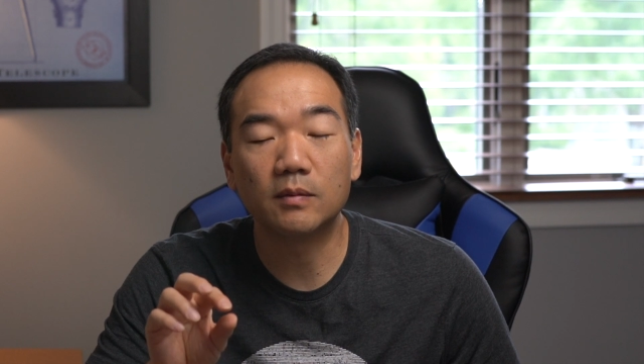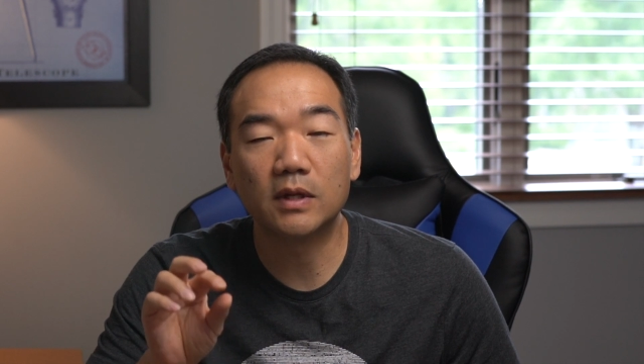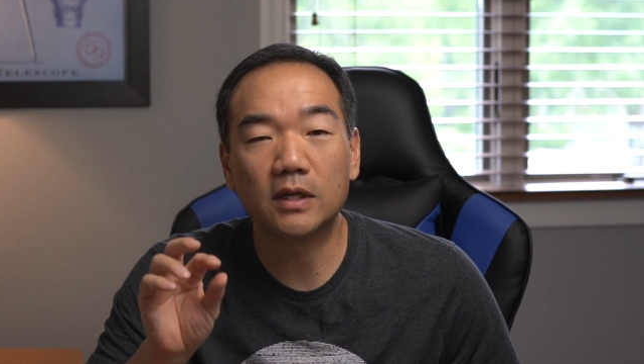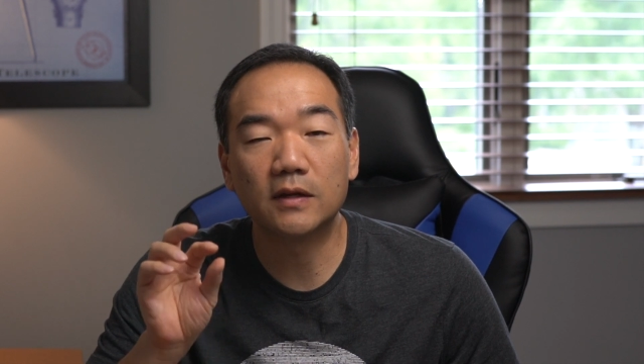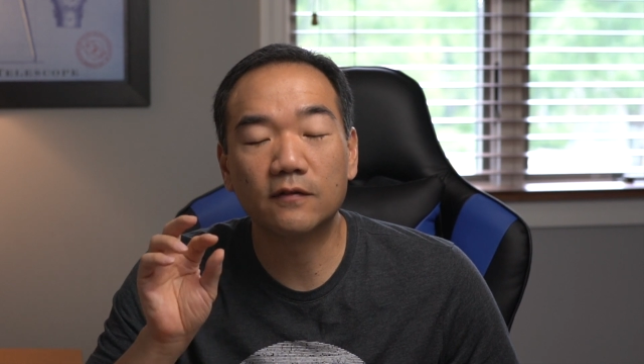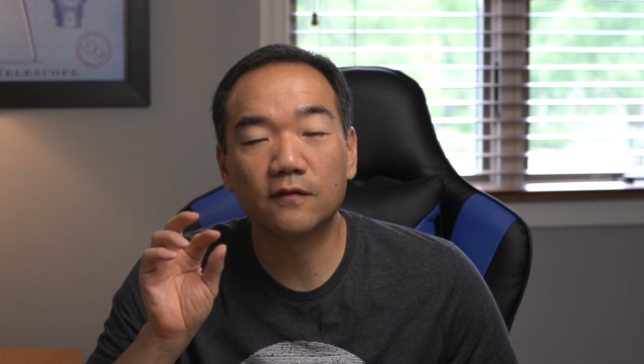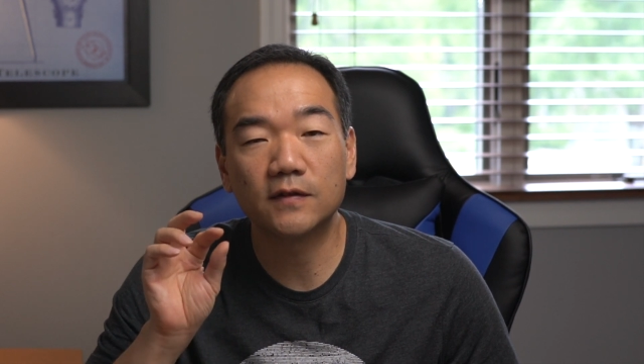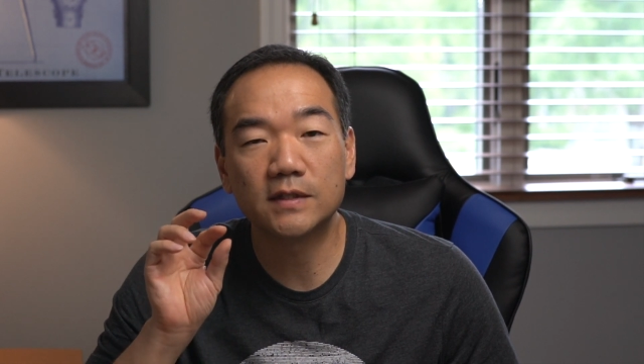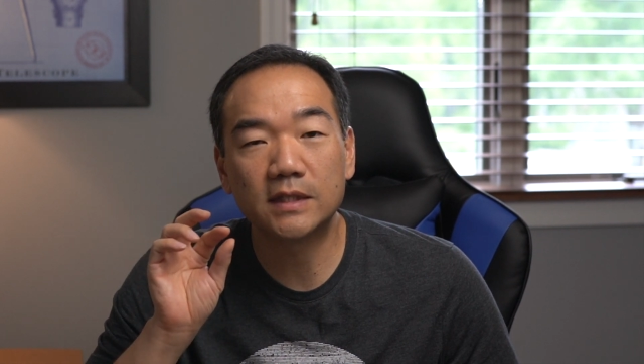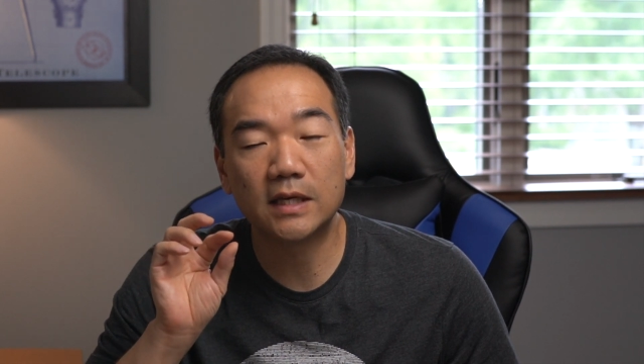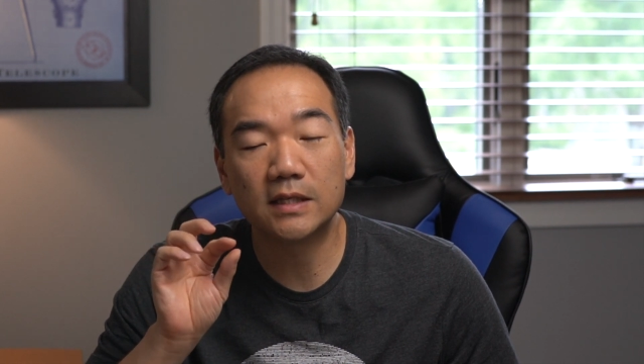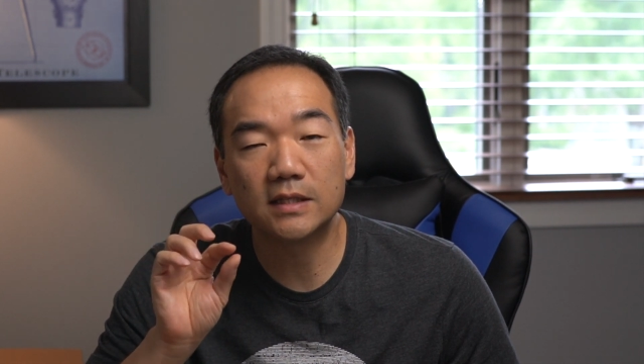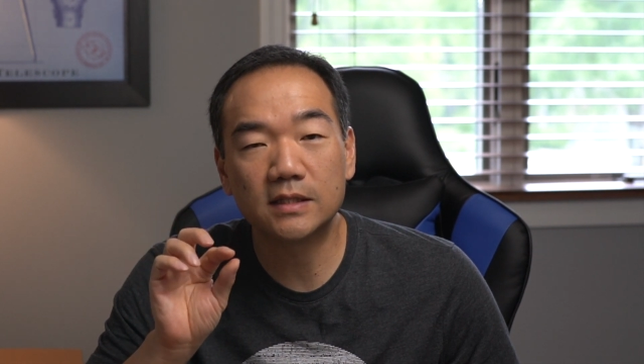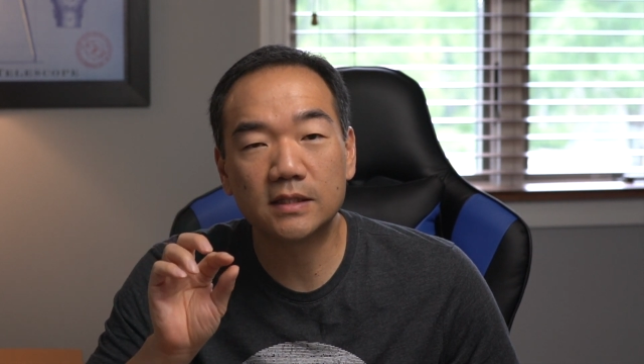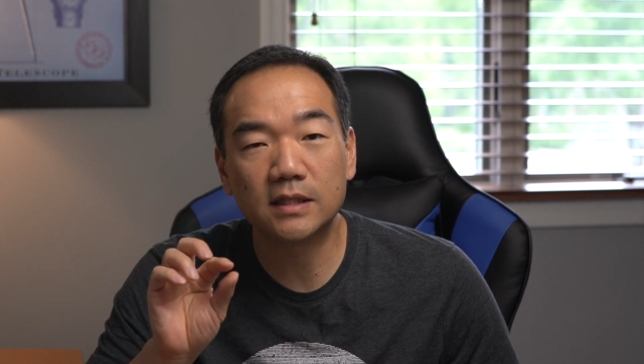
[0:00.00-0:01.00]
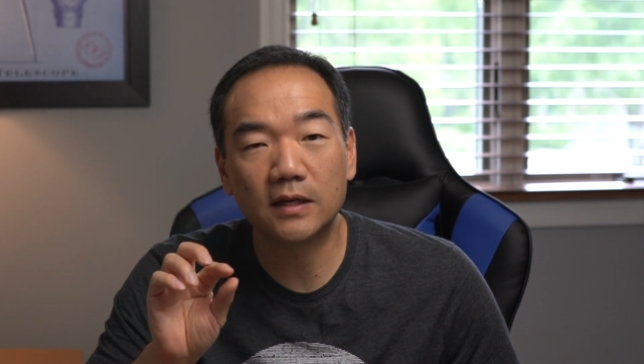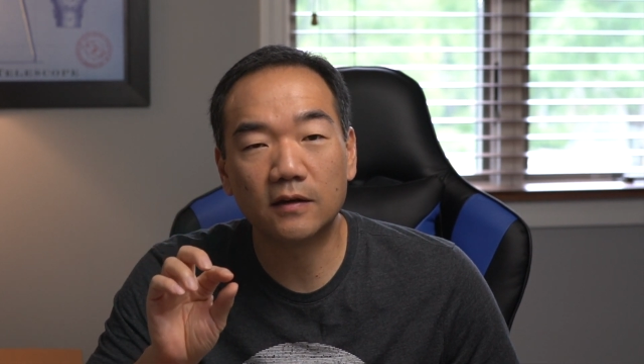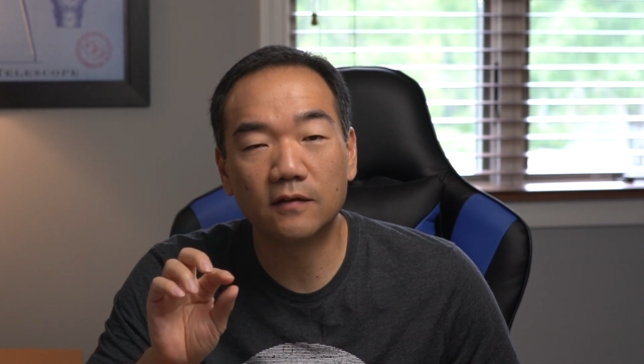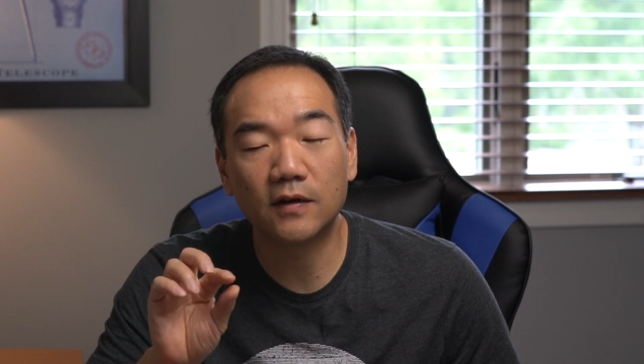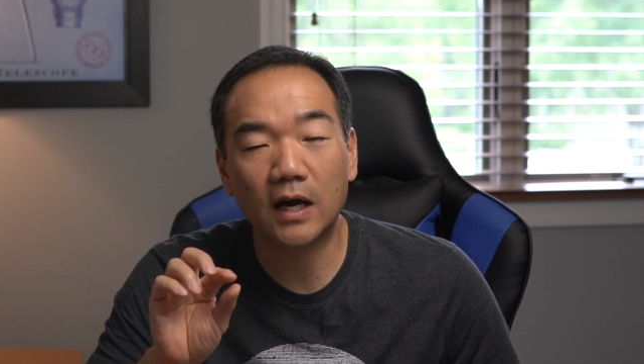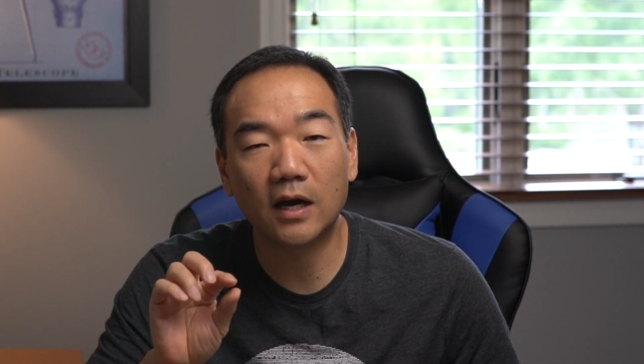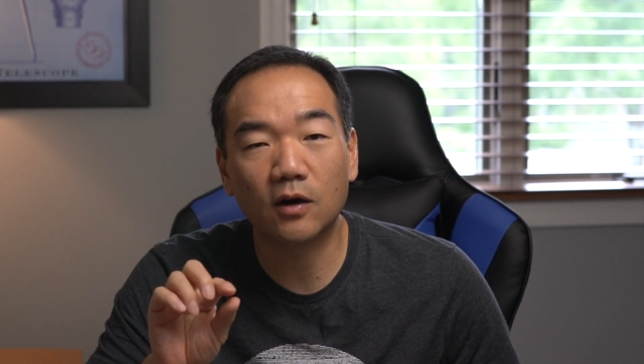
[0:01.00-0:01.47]
in the sense
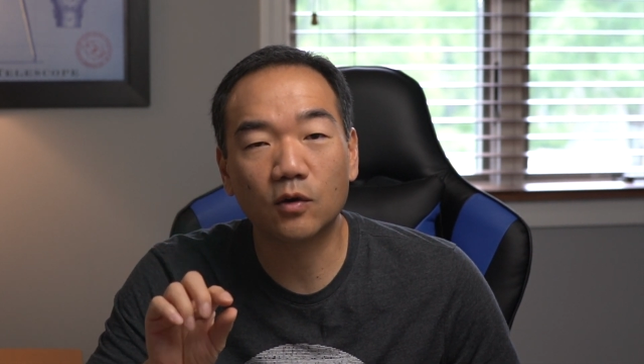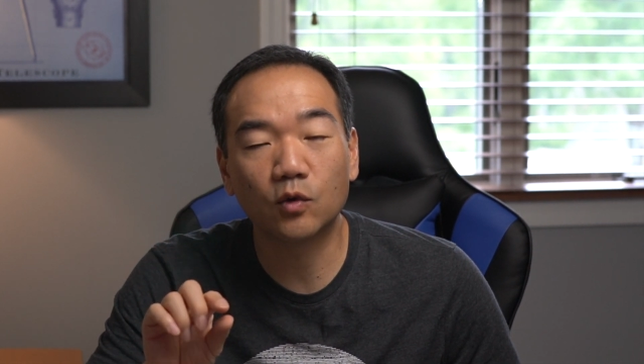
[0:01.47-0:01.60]
of how